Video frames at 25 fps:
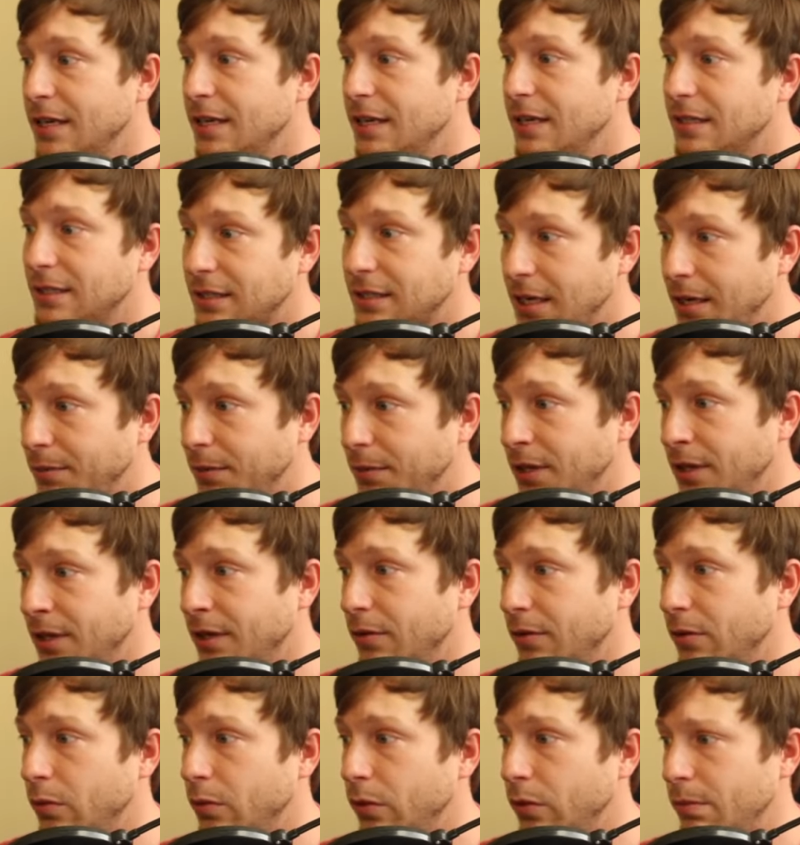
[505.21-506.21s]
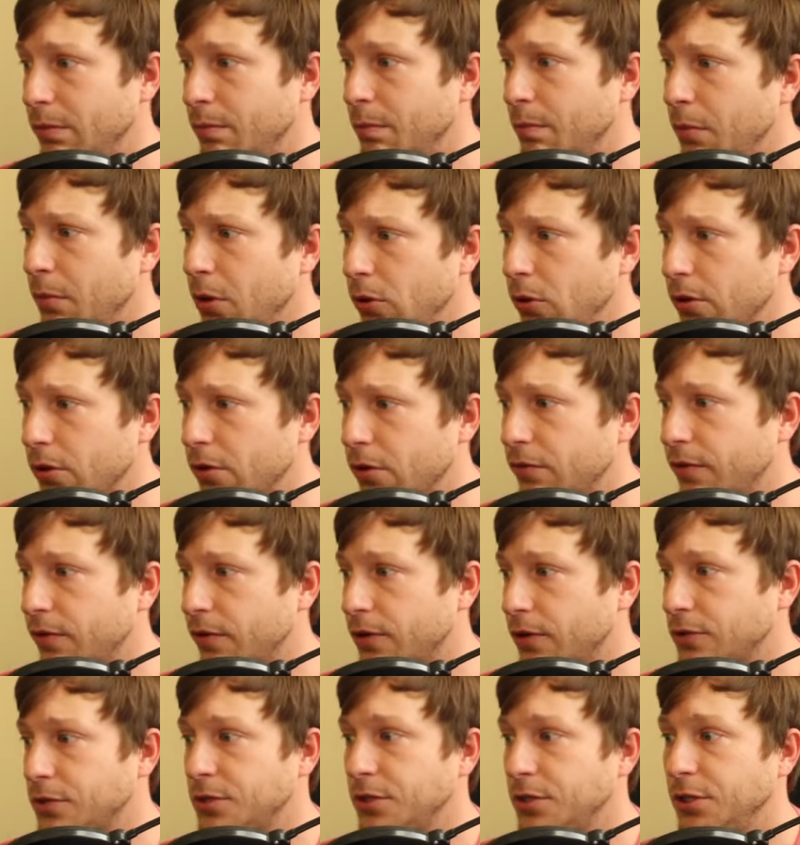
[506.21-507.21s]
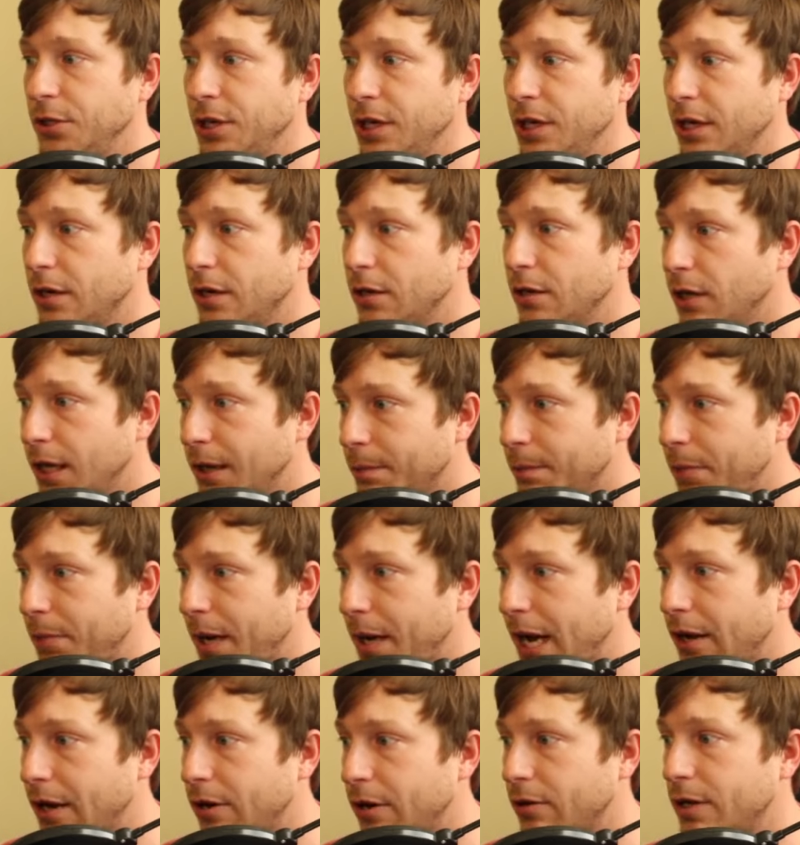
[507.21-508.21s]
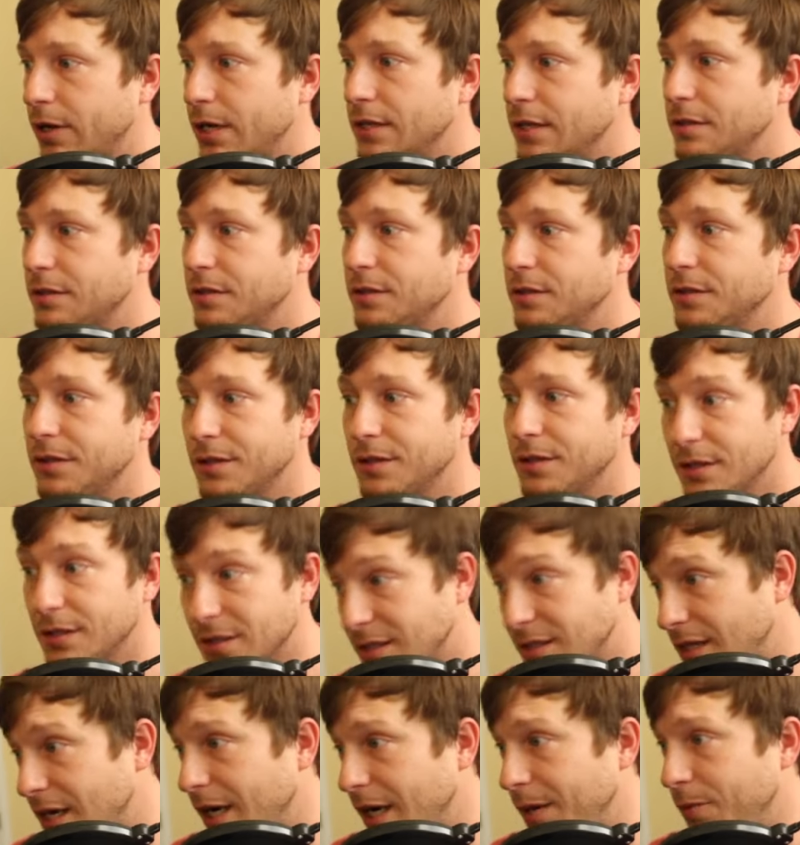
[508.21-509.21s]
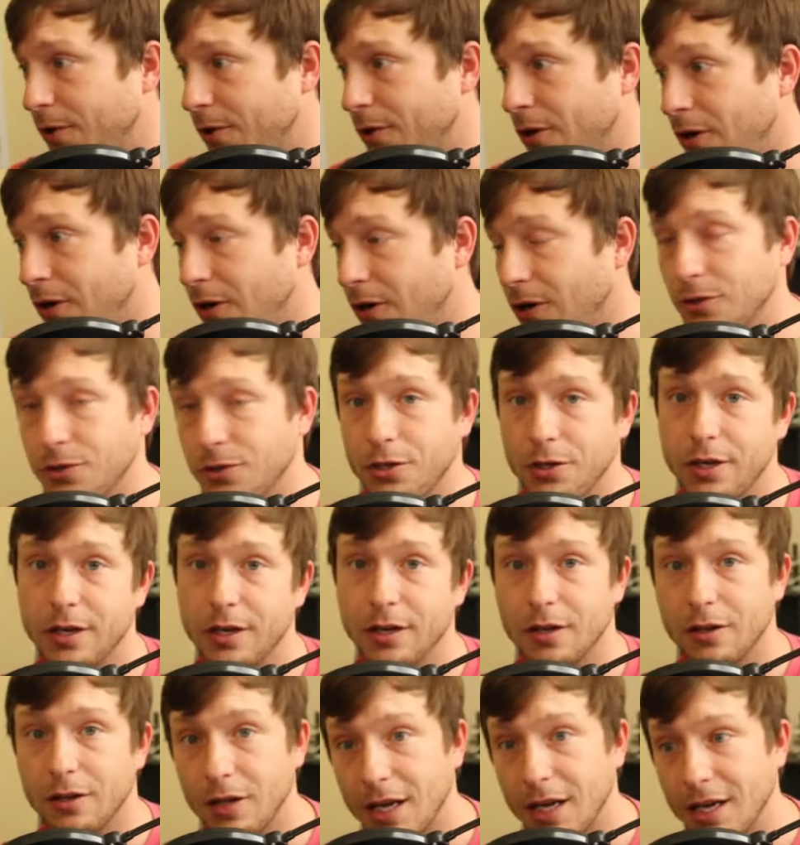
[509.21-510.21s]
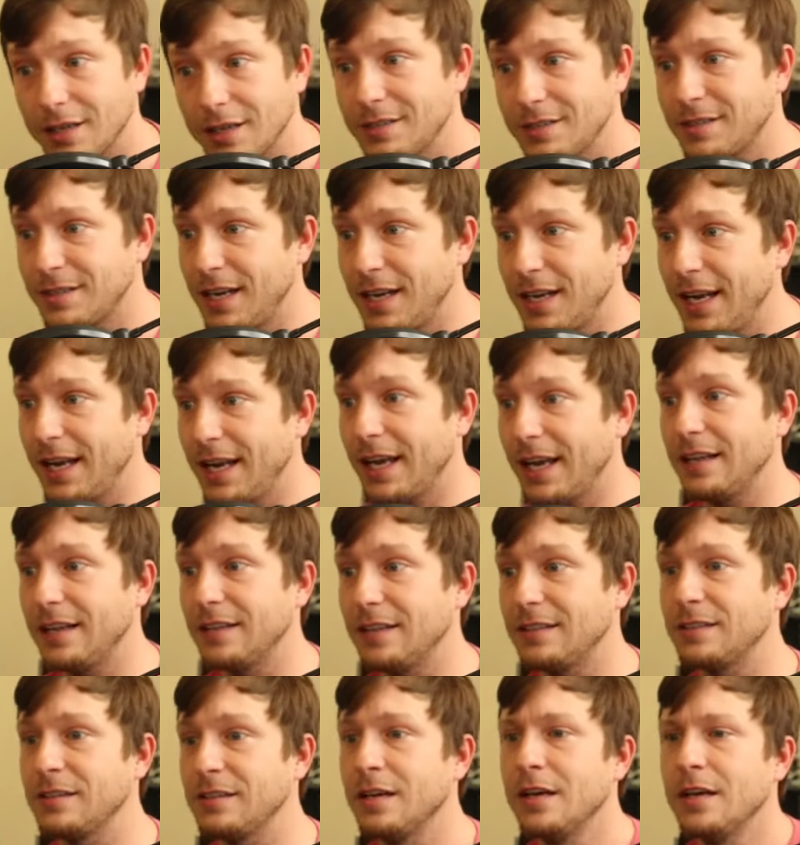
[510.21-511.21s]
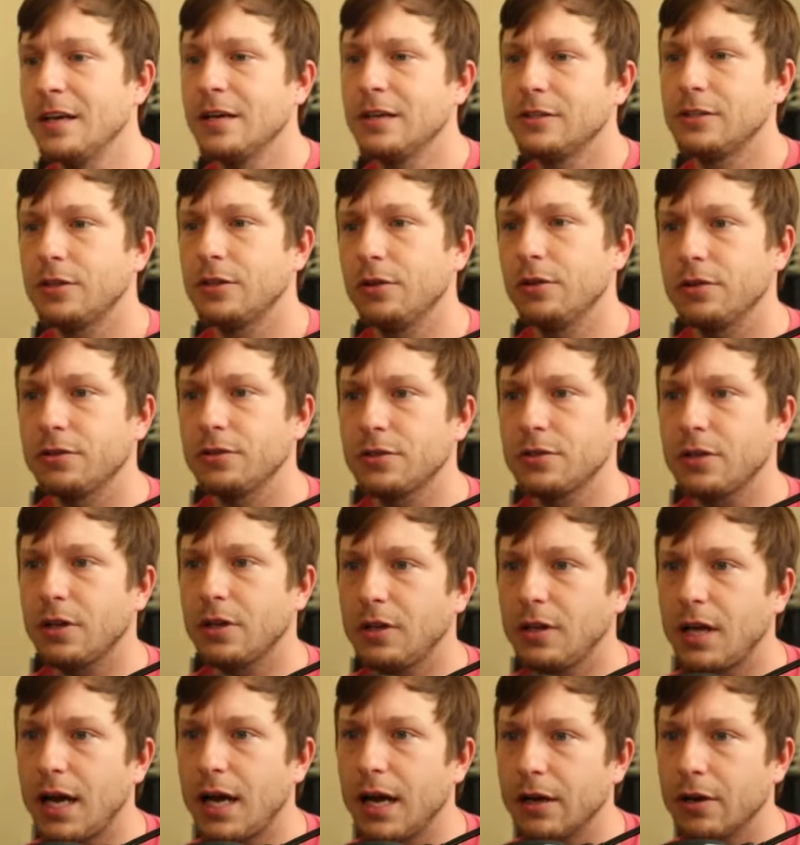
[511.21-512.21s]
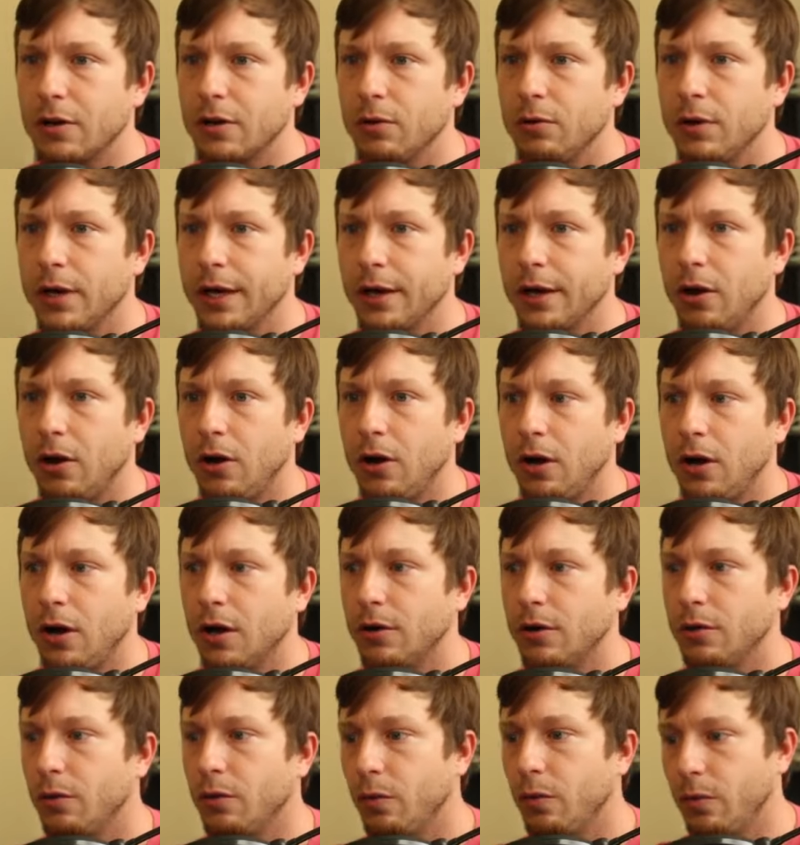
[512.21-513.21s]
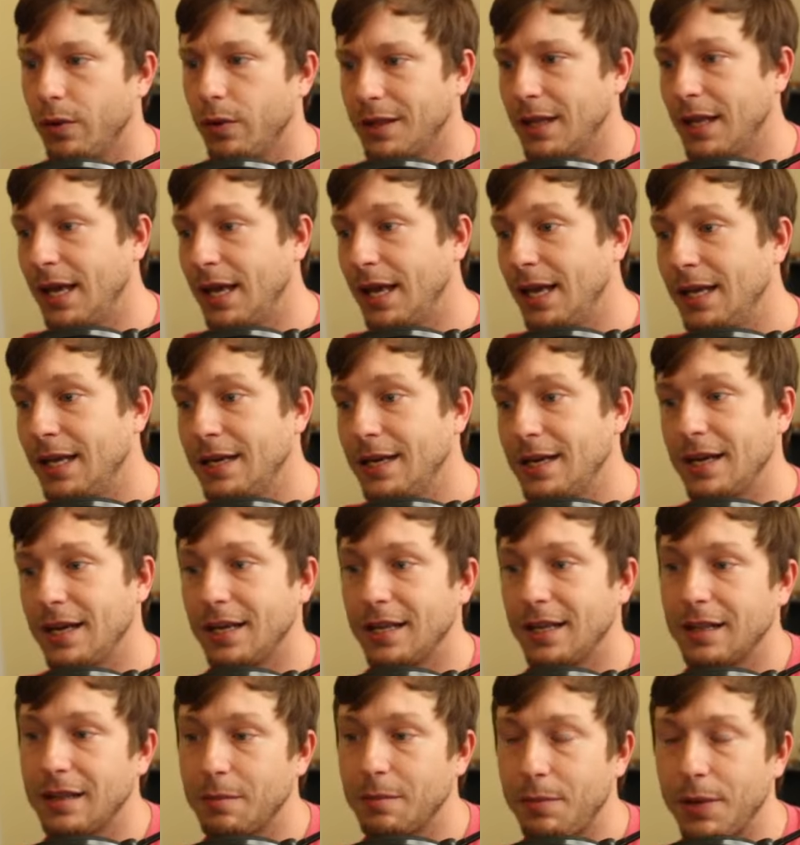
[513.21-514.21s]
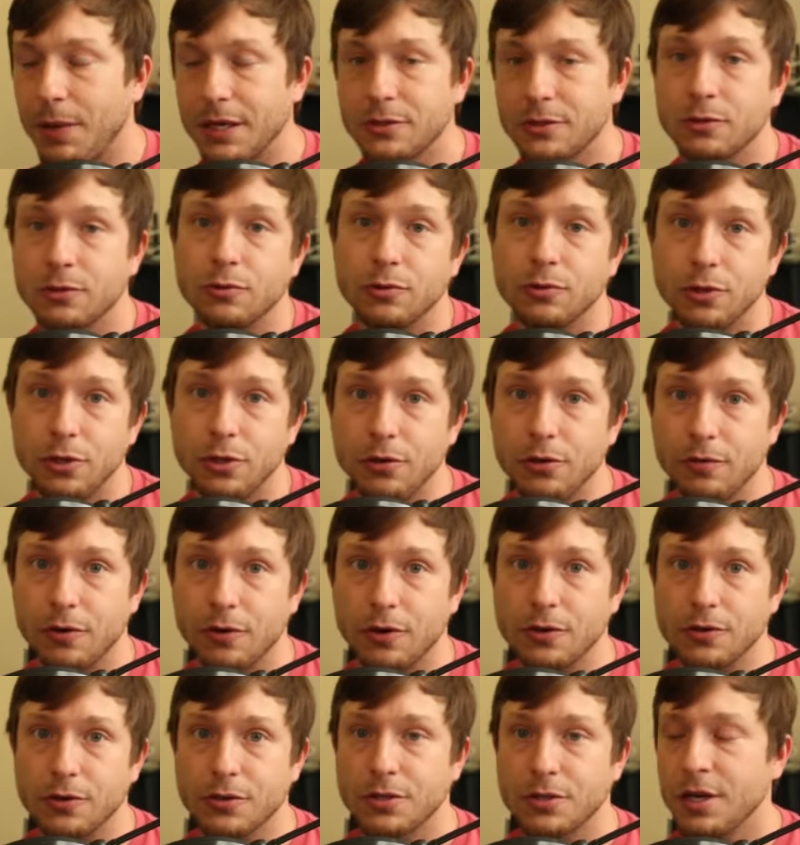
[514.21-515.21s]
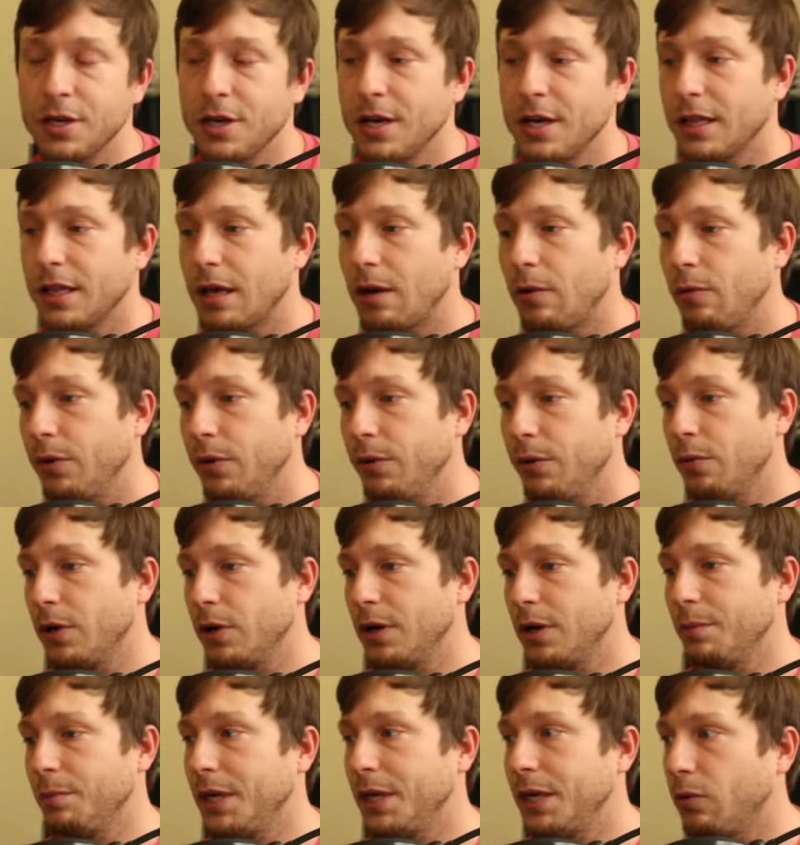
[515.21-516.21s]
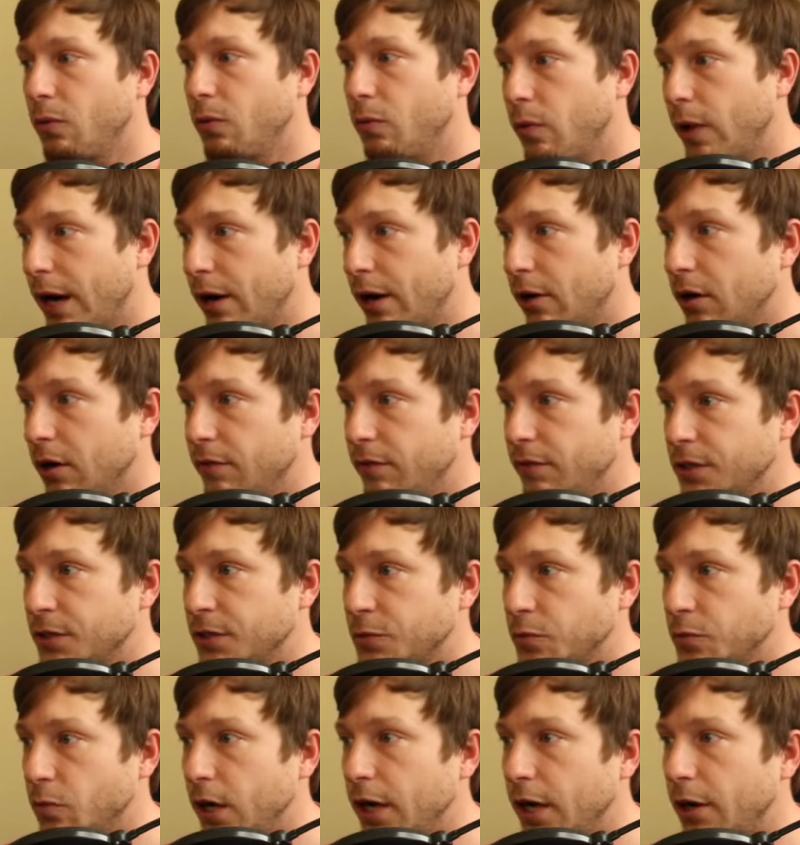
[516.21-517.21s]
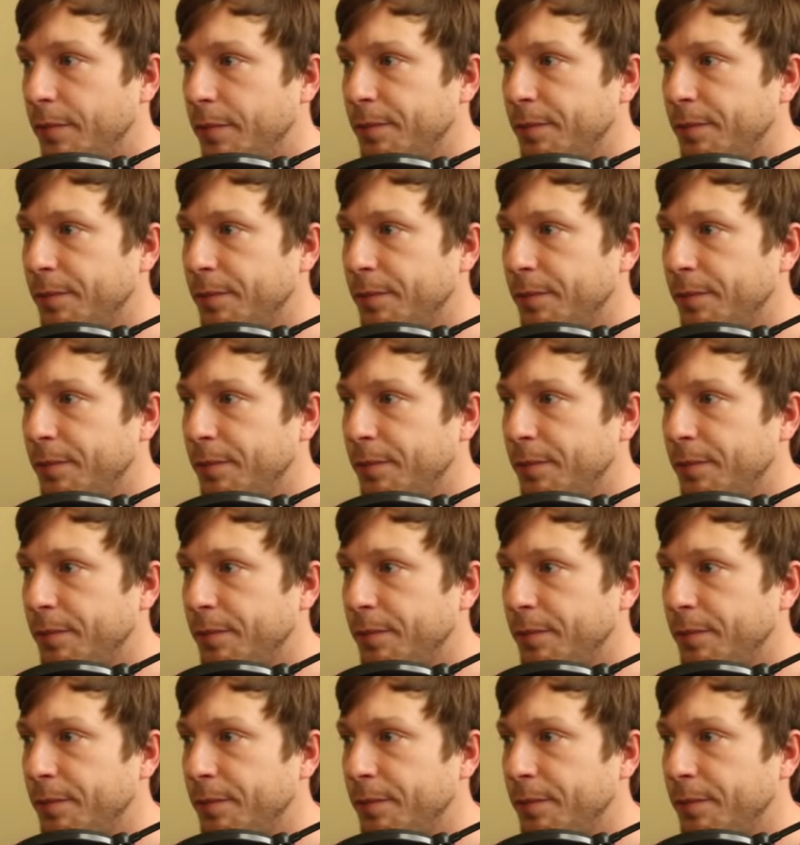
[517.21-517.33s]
Same thing with Mochaverse. You can collect batteries. Cyberkongs, you can collect snakeheads. So there's a lot going on within the Pixel universe that we want to be aware of as well.